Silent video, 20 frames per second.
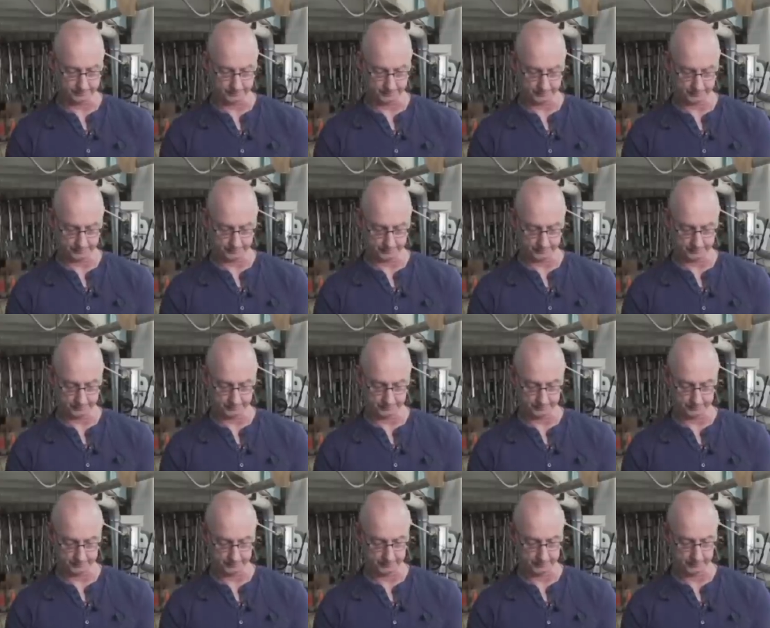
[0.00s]

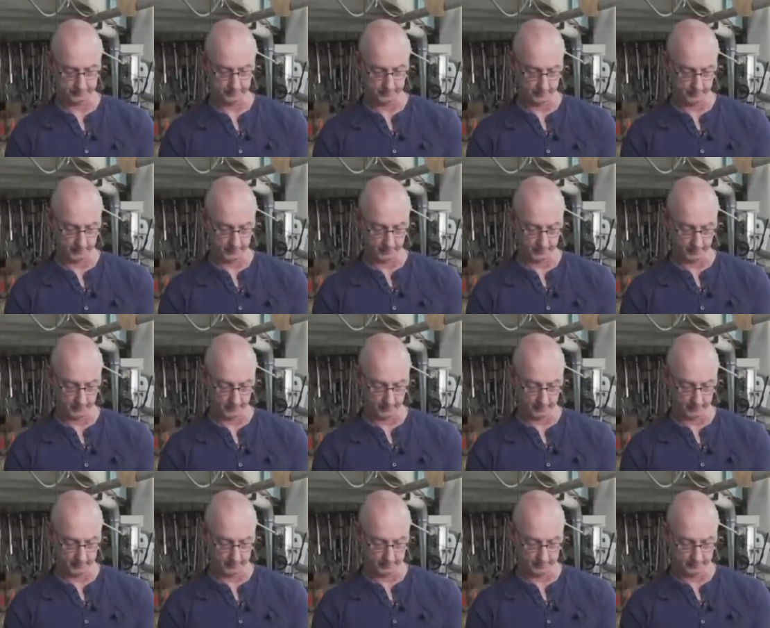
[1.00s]

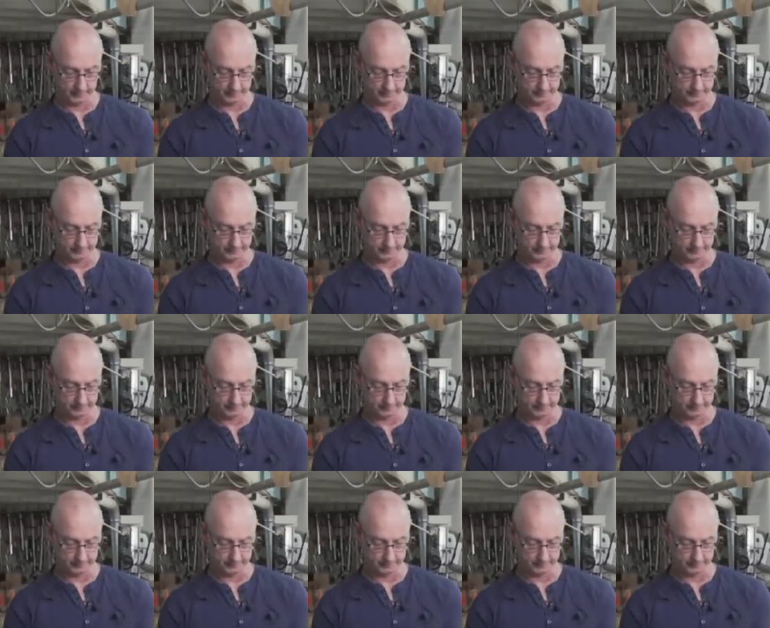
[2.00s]
(silence)